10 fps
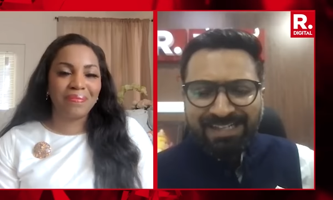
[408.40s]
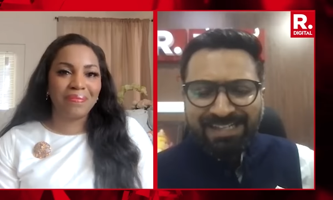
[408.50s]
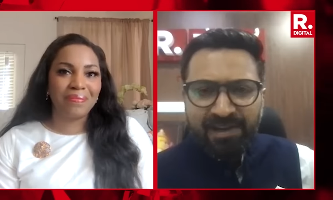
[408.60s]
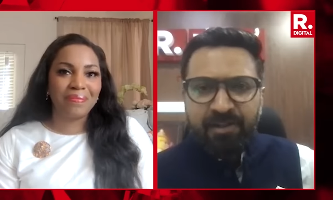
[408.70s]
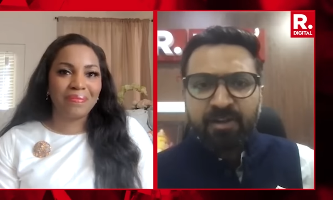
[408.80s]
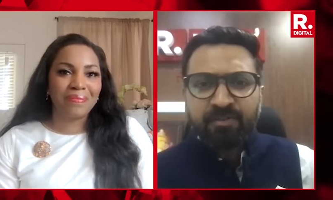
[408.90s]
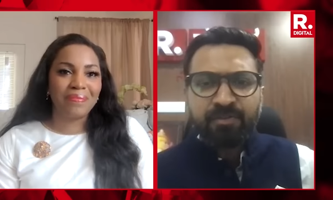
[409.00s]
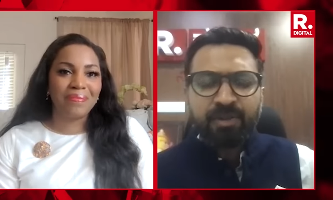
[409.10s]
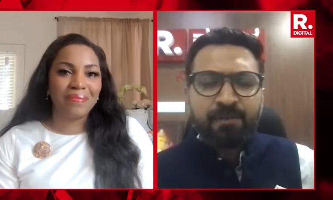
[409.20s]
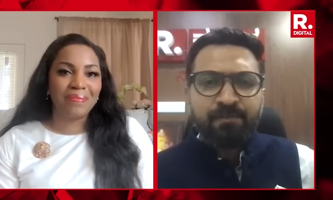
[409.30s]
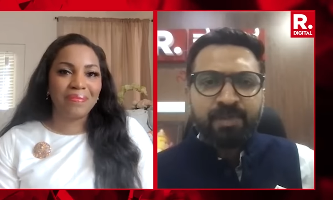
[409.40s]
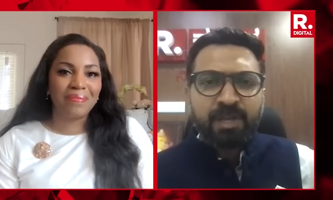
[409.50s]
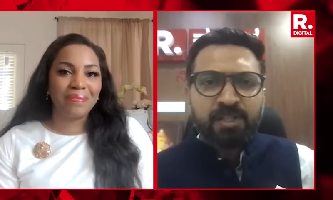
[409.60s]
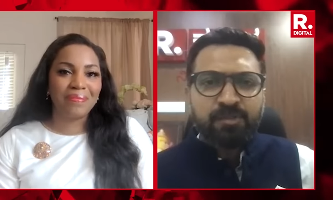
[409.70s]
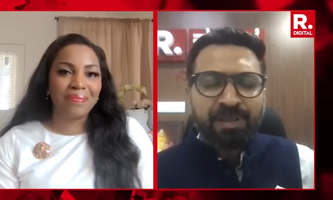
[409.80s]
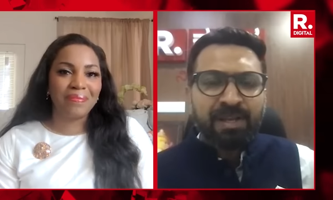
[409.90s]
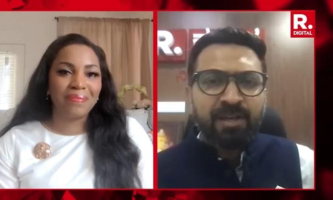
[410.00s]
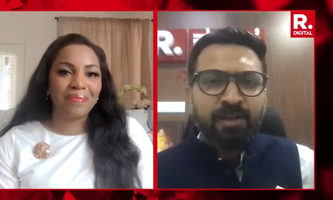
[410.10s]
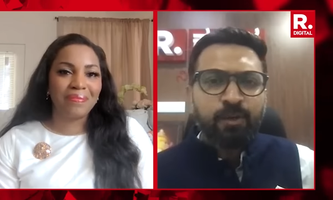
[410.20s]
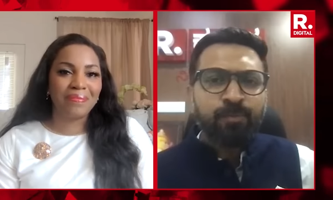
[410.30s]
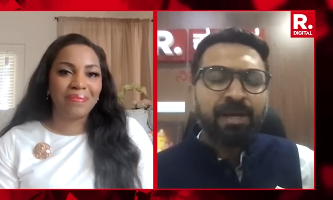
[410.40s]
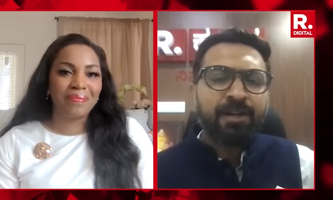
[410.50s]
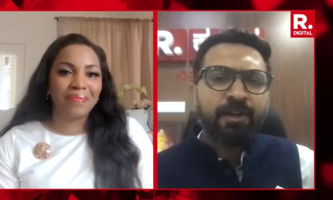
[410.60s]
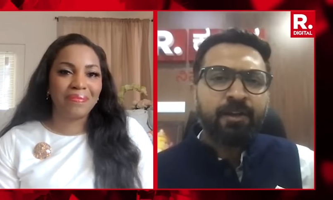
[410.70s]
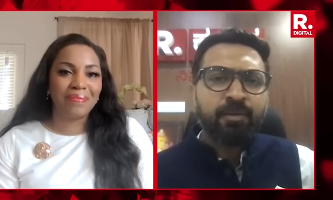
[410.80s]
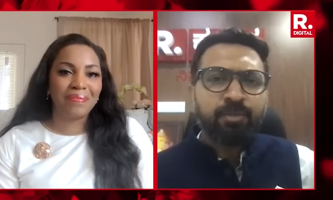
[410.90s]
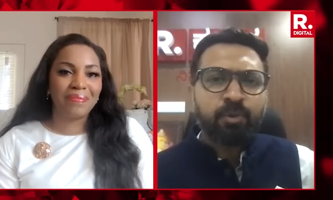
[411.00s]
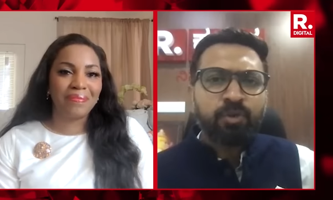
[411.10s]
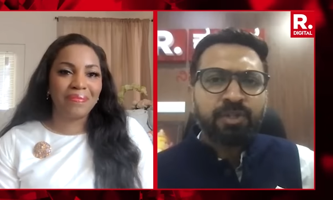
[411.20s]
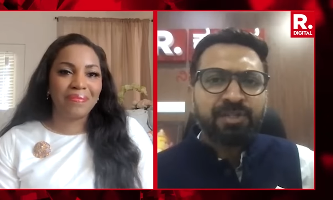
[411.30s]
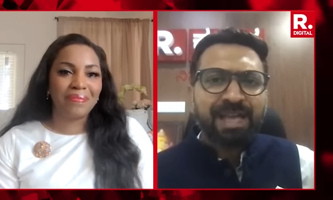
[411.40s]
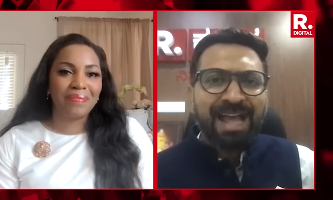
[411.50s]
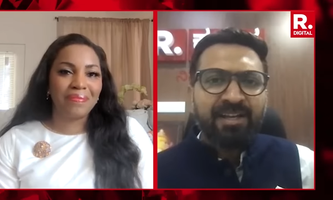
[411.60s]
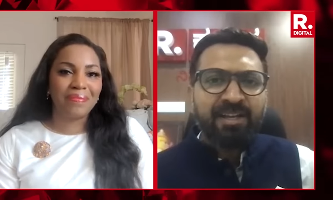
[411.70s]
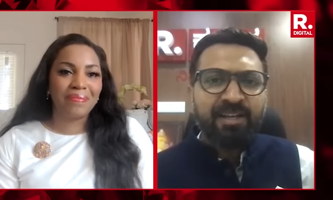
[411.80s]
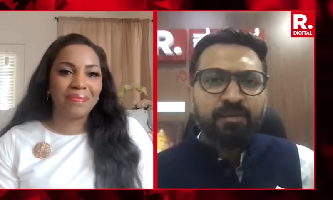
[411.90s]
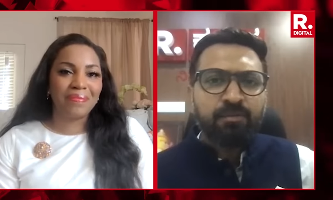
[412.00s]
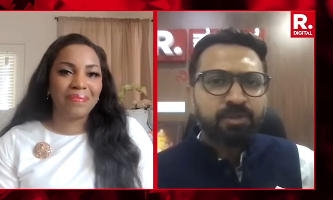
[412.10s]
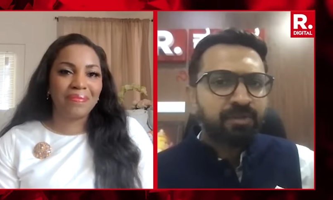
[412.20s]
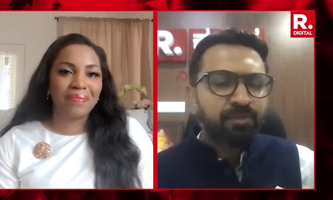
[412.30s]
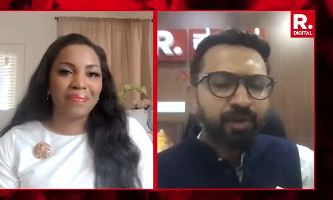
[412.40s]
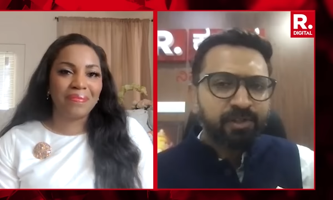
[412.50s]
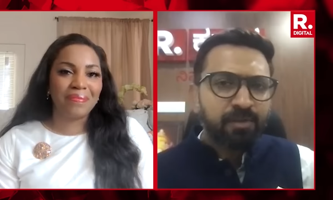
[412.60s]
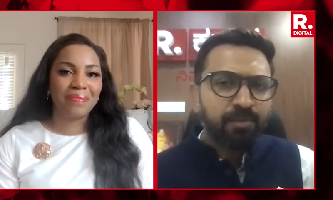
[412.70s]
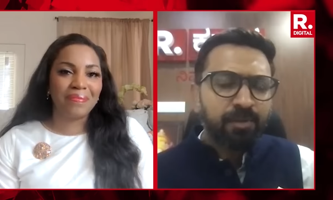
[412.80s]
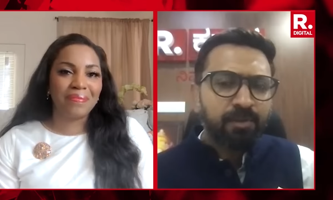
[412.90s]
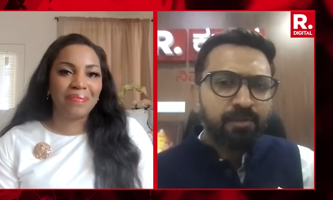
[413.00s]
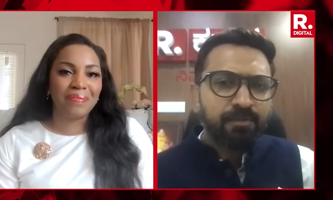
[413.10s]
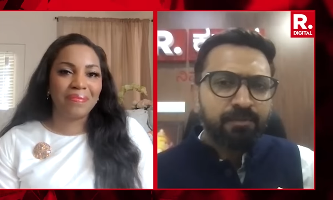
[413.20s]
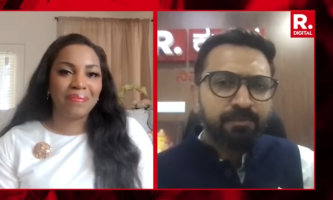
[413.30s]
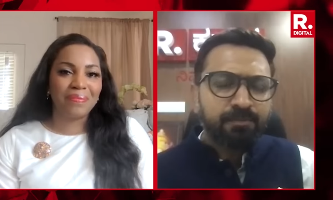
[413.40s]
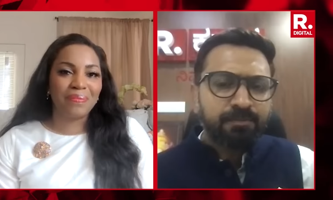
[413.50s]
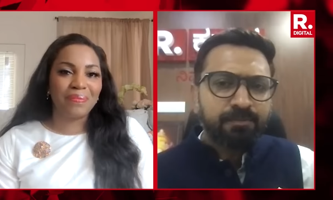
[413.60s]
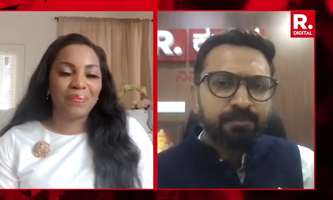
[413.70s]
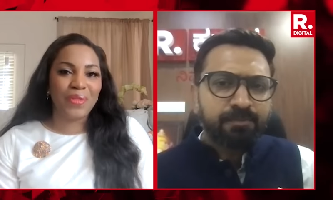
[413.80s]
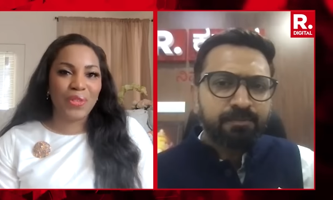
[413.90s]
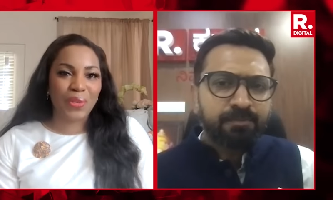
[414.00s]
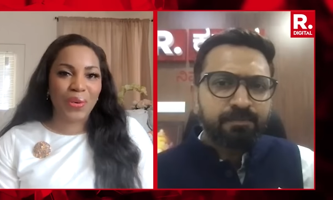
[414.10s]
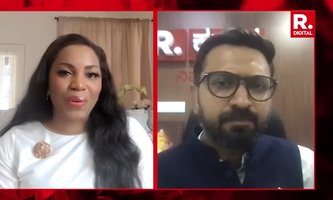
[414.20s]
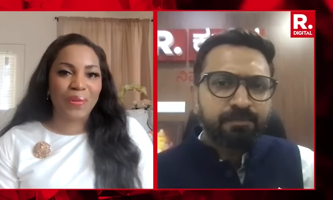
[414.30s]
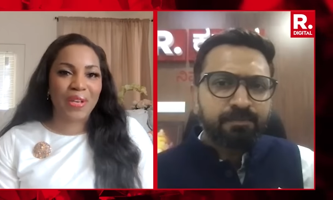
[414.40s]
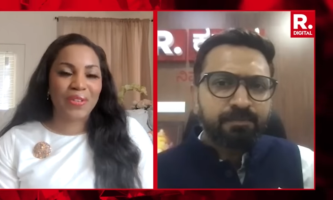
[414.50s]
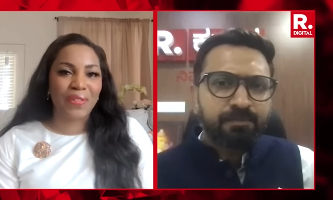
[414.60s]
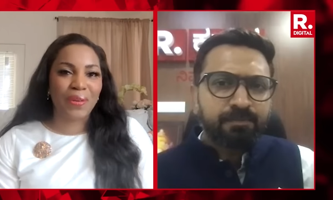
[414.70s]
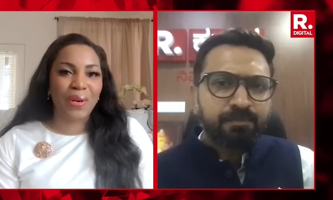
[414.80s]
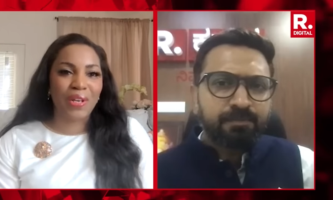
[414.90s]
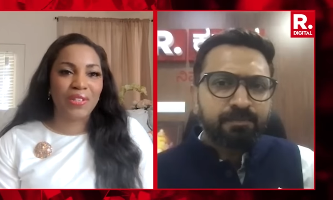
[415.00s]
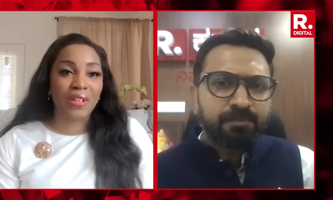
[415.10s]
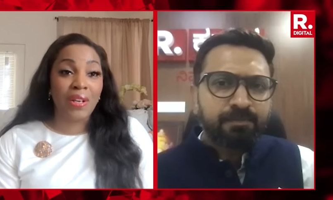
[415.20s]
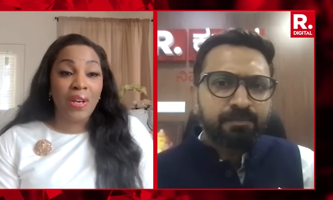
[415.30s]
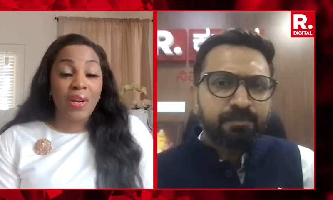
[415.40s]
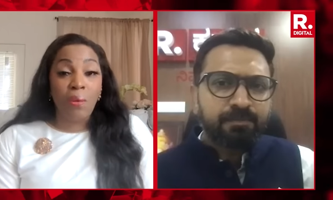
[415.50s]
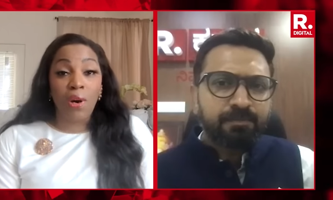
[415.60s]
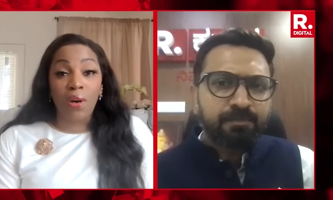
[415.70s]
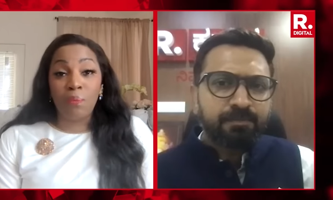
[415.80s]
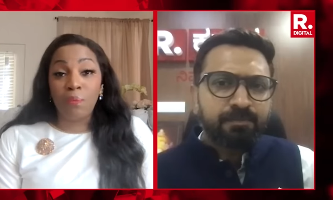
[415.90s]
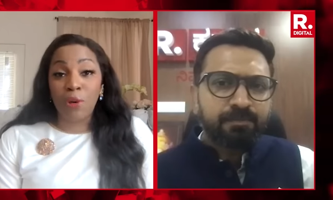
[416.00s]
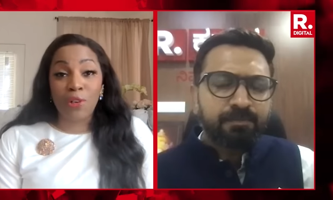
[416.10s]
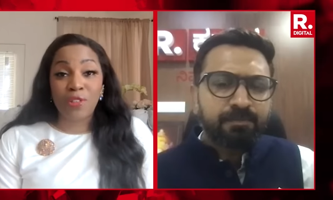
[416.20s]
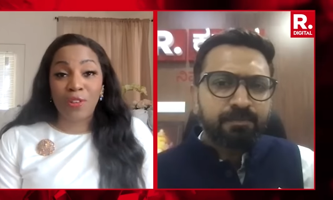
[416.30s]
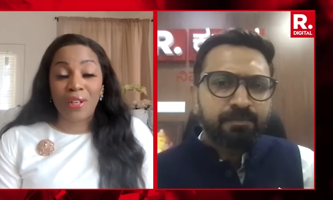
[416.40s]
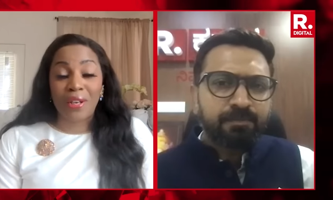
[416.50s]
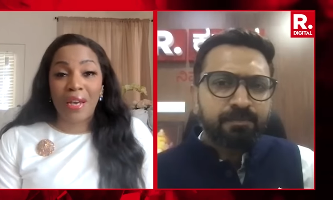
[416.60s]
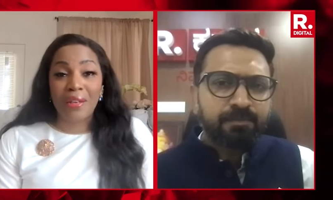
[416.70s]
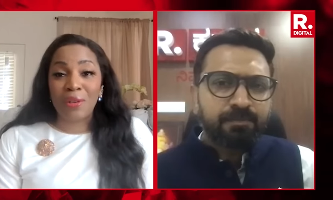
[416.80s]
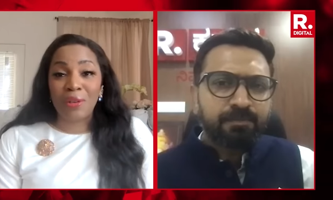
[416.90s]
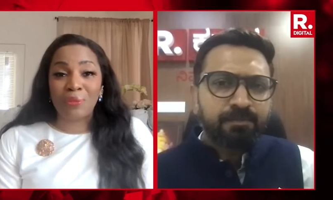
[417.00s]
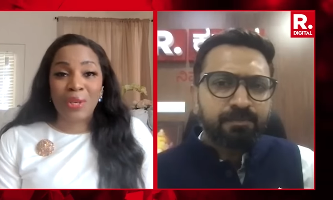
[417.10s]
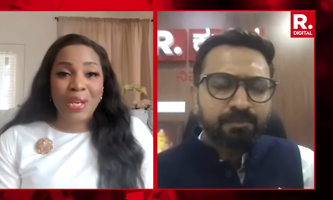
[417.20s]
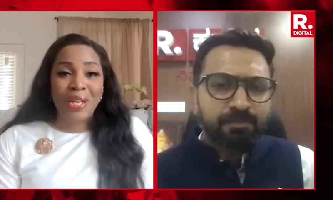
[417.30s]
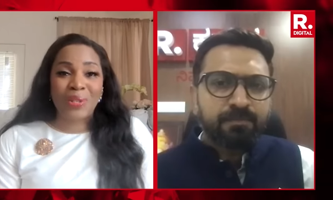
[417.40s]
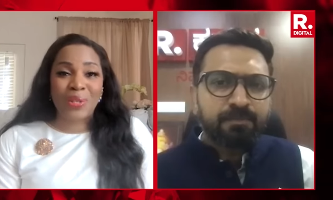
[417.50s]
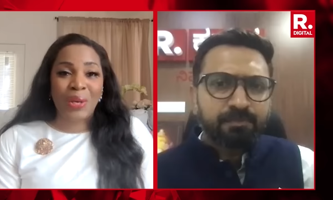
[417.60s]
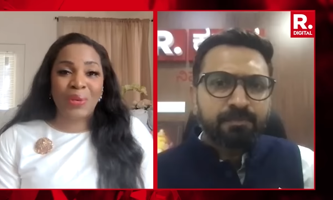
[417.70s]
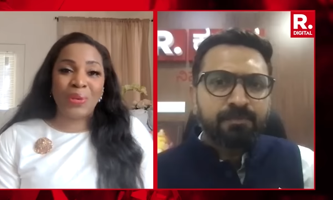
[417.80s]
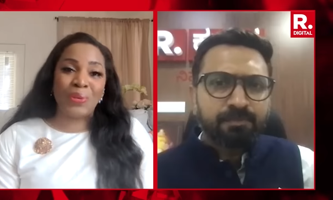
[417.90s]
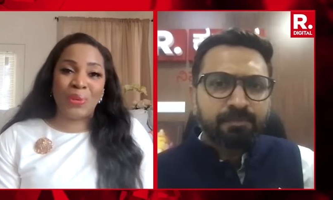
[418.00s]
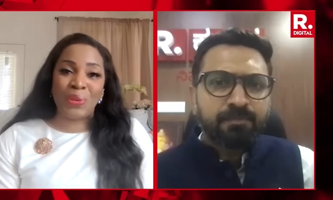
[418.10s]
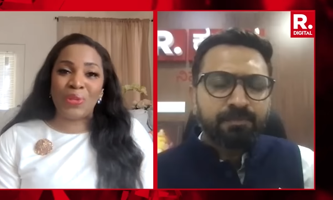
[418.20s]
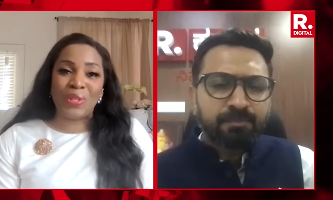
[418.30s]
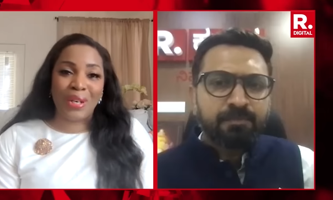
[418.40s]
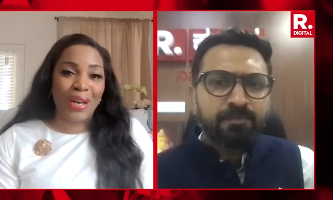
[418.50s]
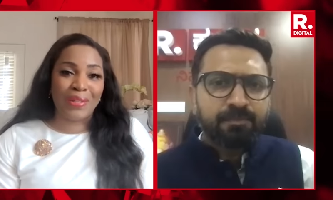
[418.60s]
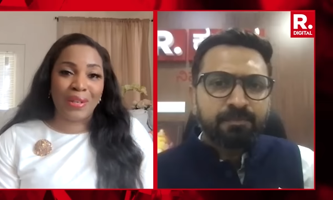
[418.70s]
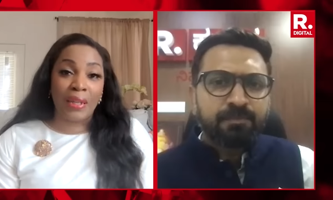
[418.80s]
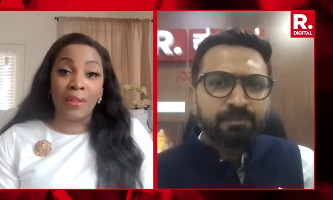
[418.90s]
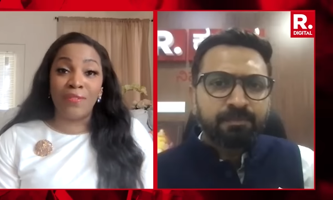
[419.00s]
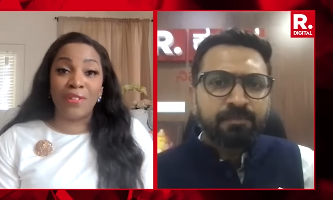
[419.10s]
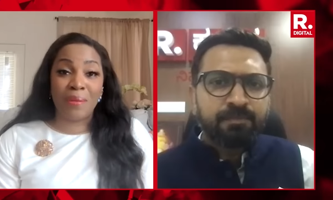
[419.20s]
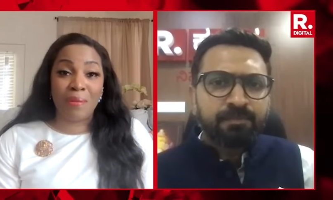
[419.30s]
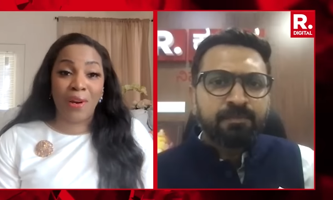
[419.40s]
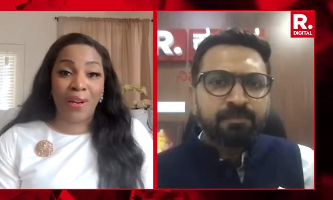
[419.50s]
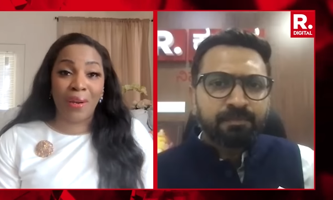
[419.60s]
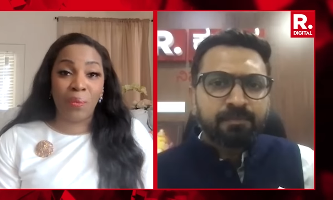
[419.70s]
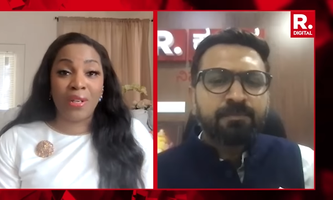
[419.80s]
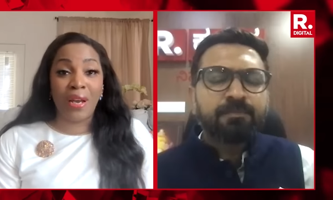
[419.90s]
Speaker 1: narrative that is spinning a humanitarian approach as anti Muslim, for example?
Speaker 2: Sure. Thanks for the question. Well, personally, you know, it's not new news to us. I live in America, and we